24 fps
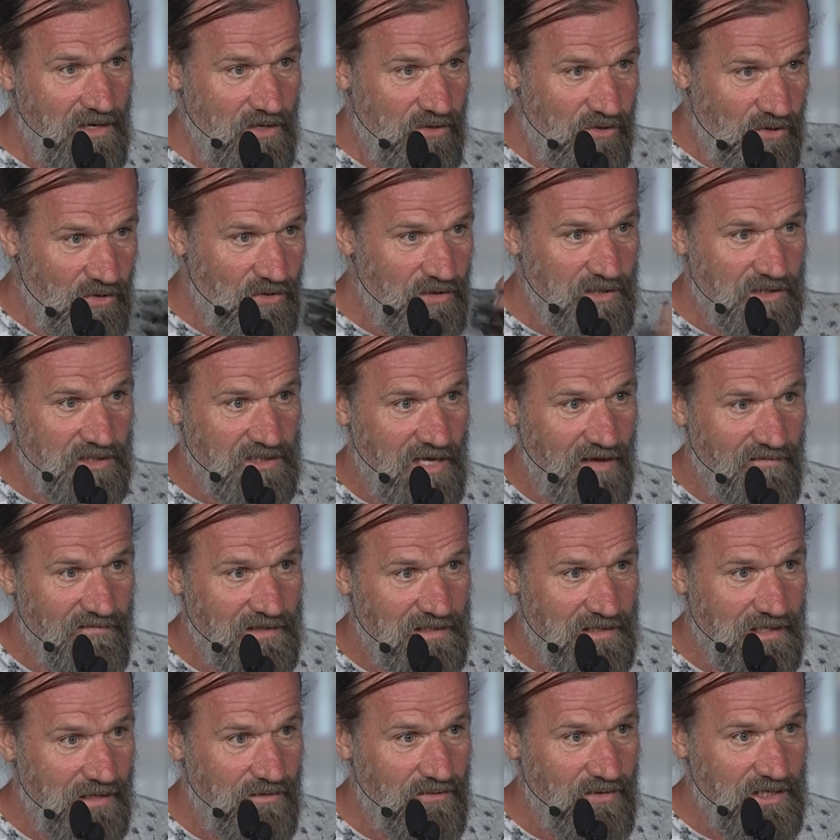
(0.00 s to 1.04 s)

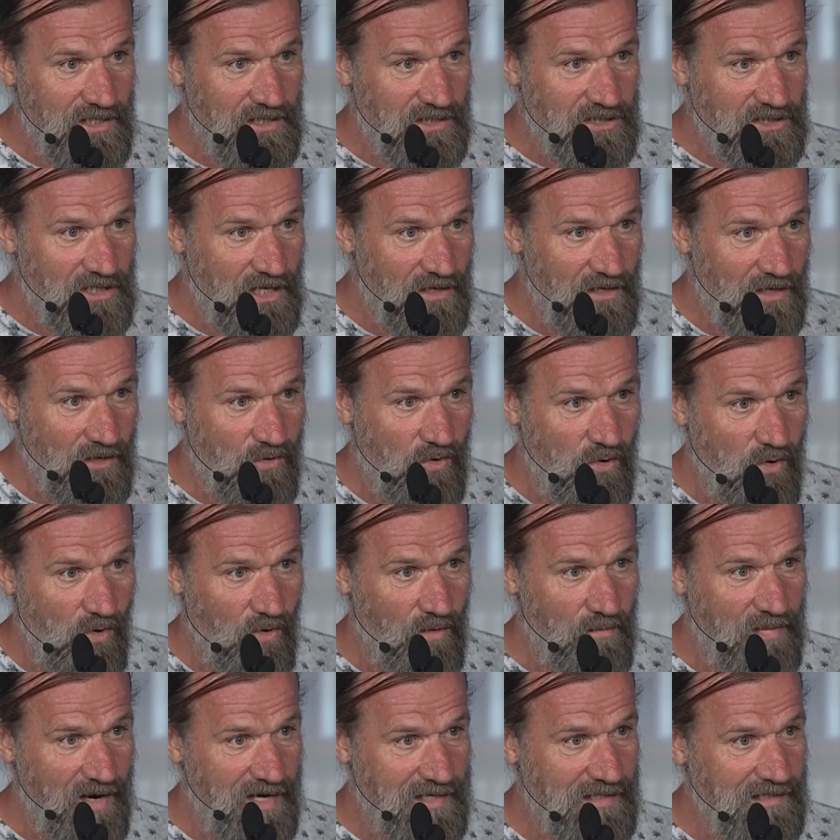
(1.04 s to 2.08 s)
37 degrees
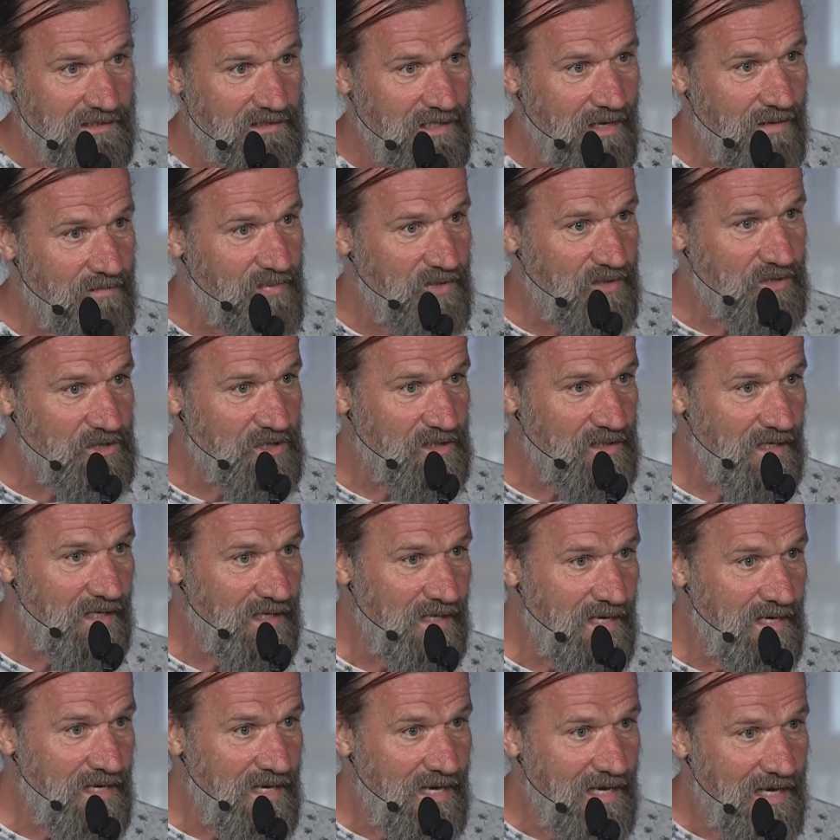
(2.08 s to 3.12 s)
core body temperature
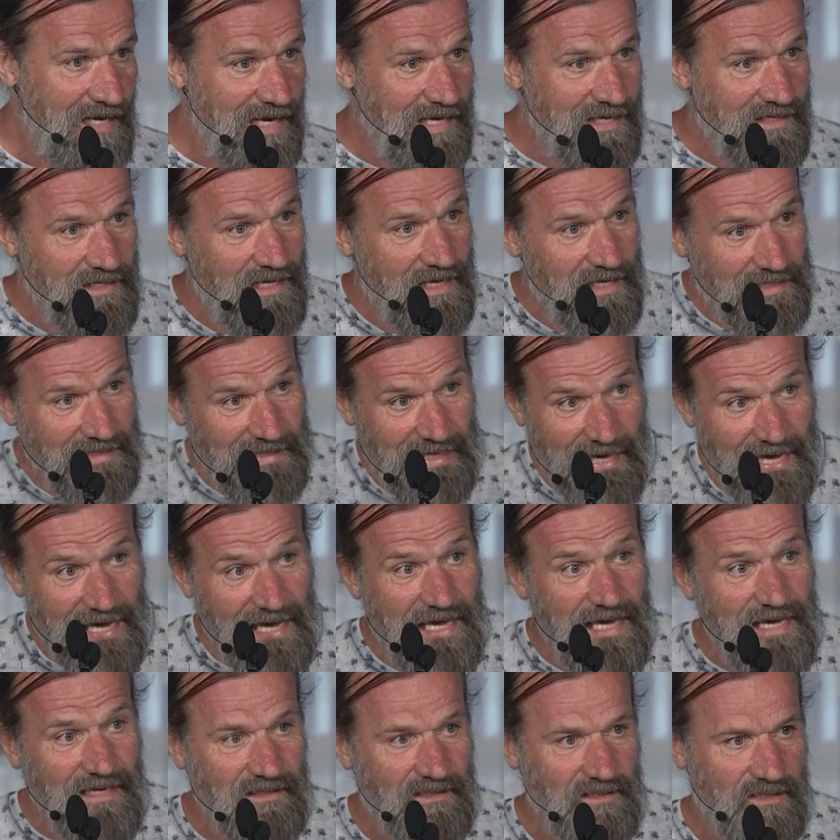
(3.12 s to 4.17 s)
in the
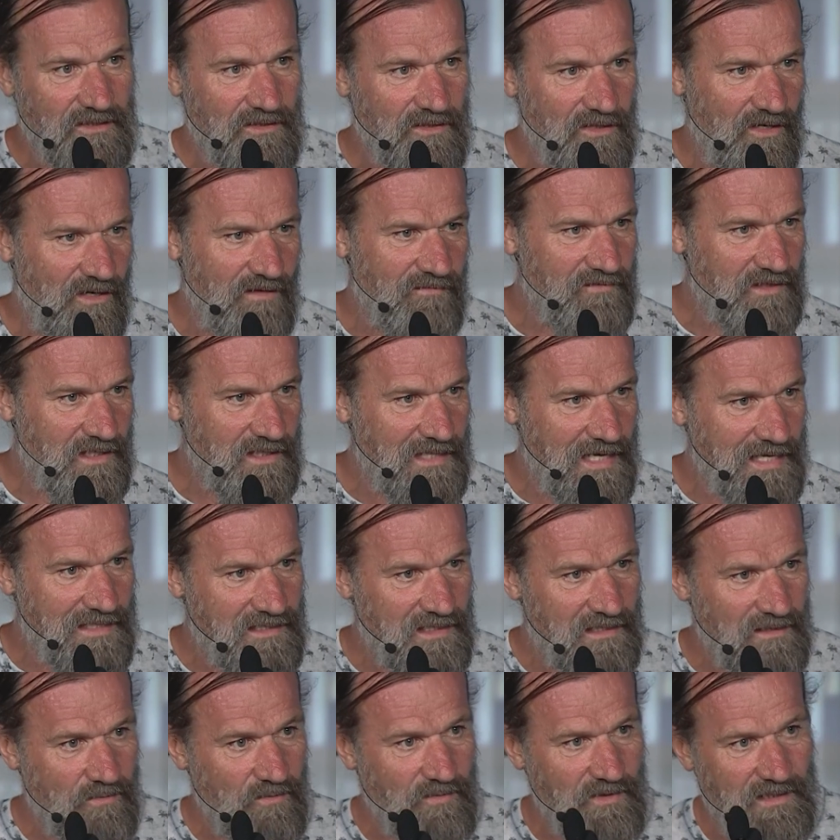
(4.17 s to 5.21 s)
heat of the
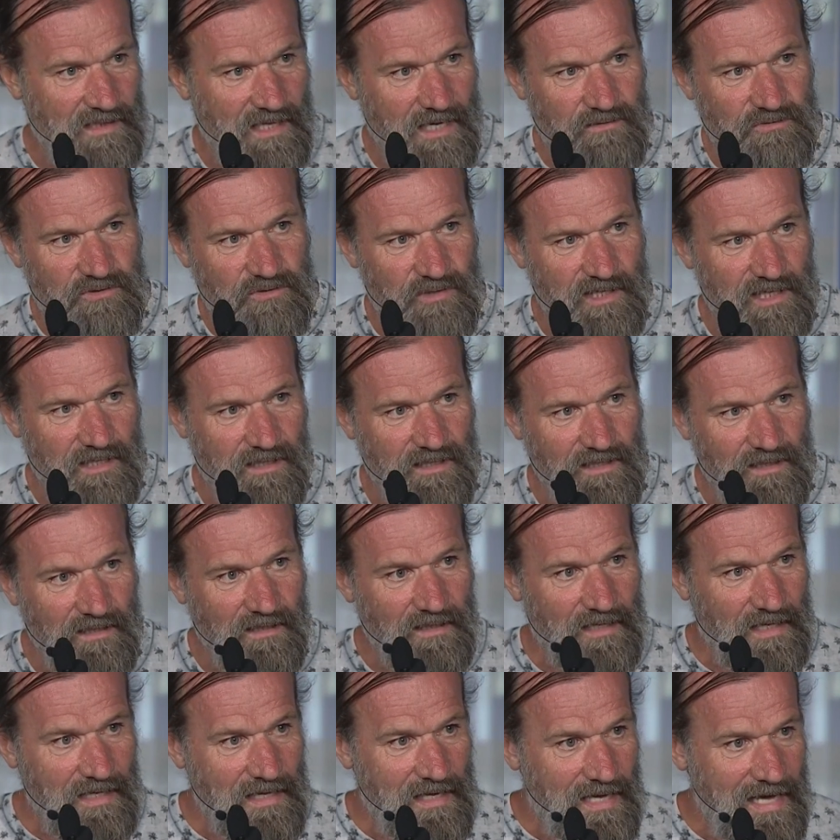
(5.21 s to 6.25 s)
desert without drinking,
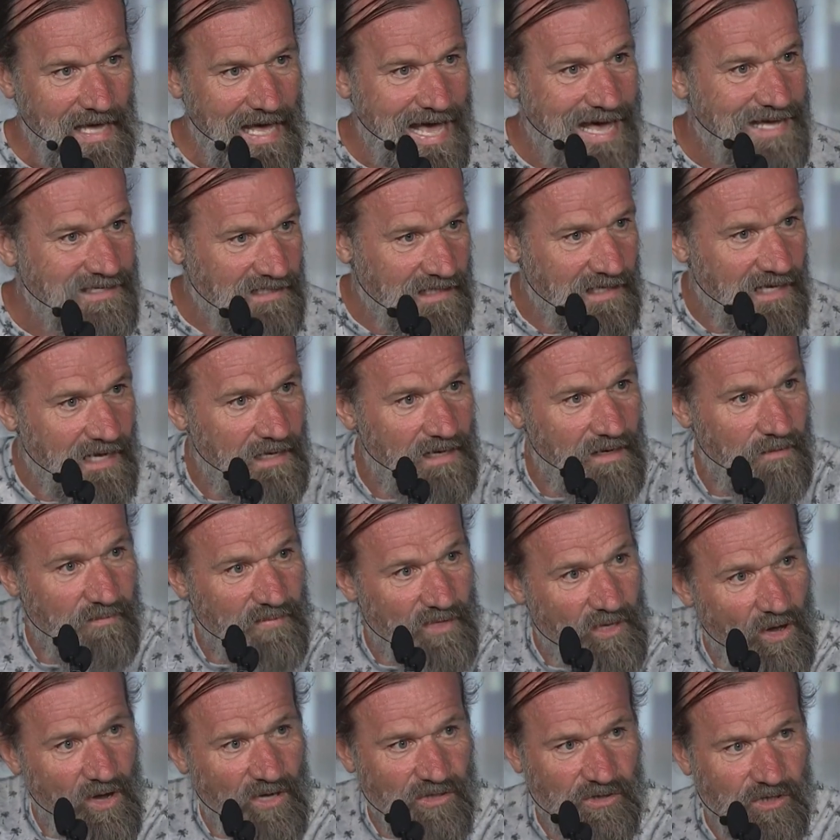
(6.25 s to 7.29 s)
as
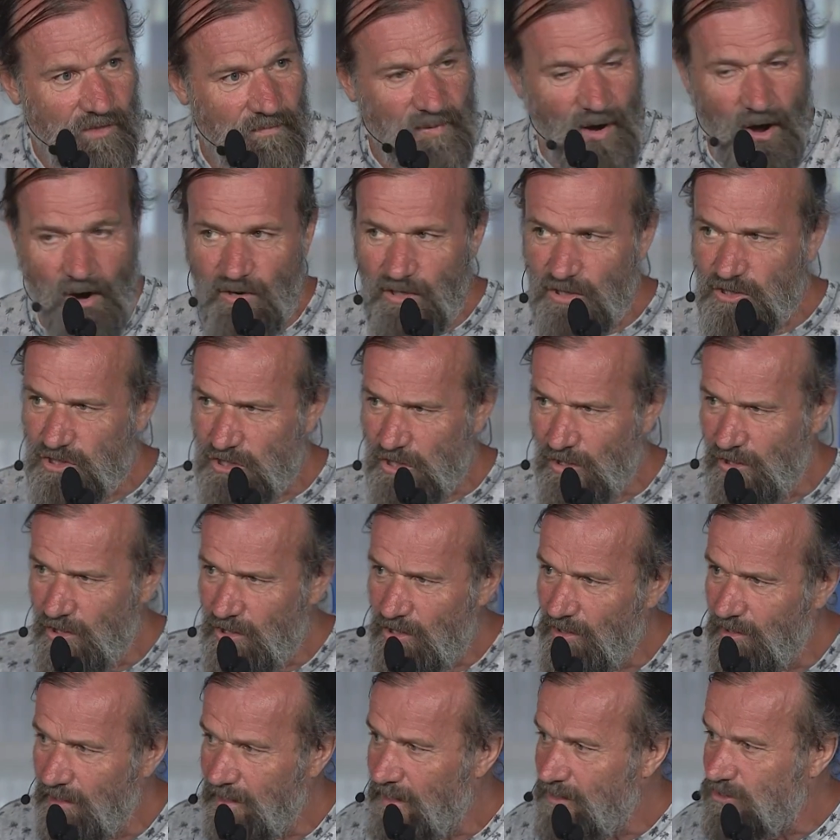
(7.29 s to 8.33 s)
beyond the polar
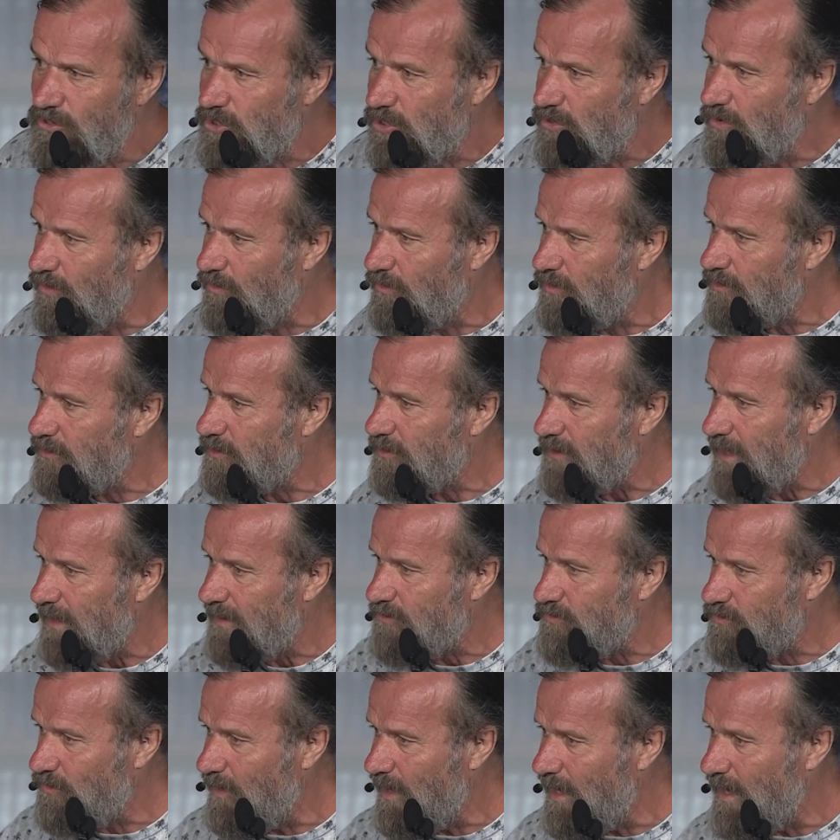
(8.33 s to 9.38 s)
circle in shorts
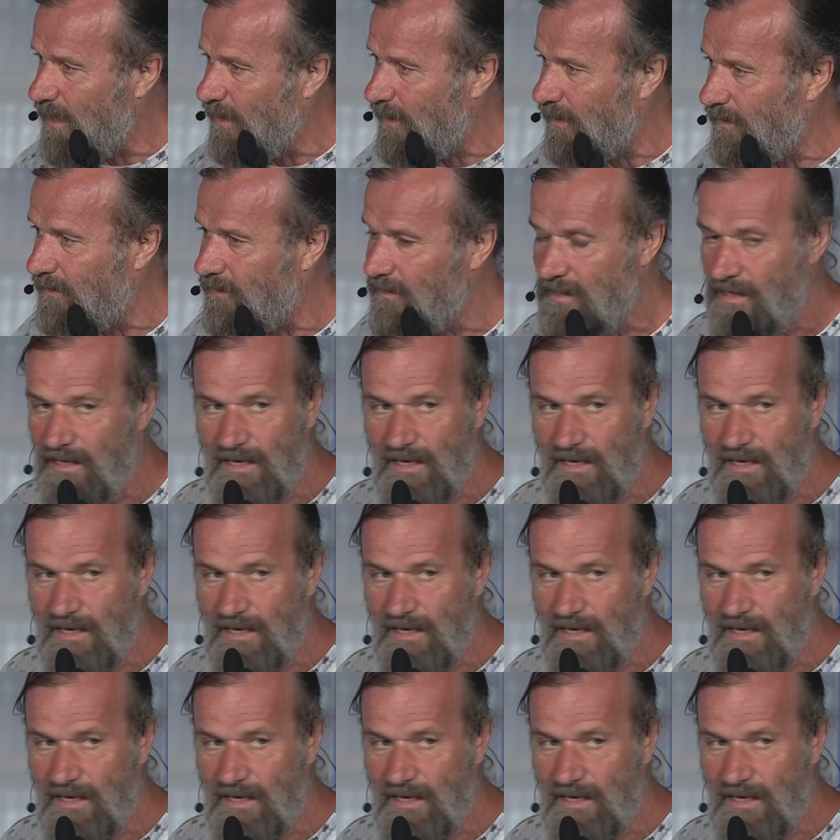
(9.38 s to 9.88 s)
as well.